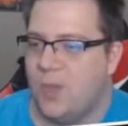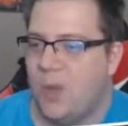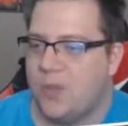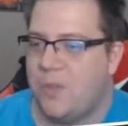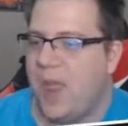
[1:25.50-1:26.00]
Oh,
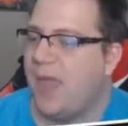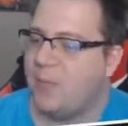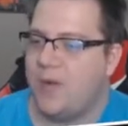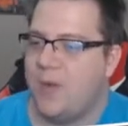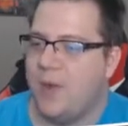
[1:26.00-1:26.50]
it's Bat
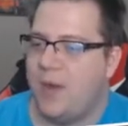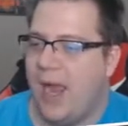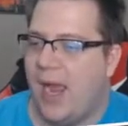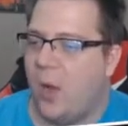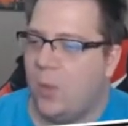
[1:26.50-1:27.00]
Primo.
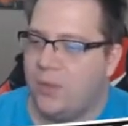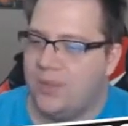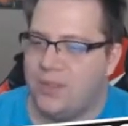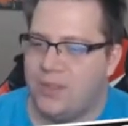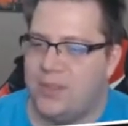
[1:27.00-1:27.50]
Ow.
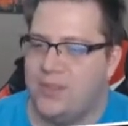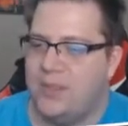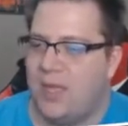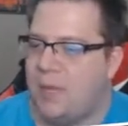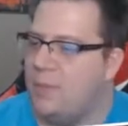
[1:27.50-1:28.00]

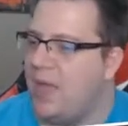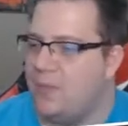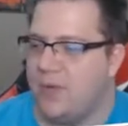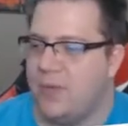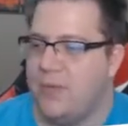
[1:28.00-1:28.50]
I Bat
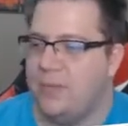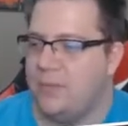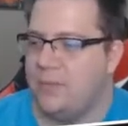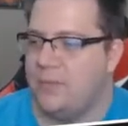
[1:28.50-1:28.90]
Primo.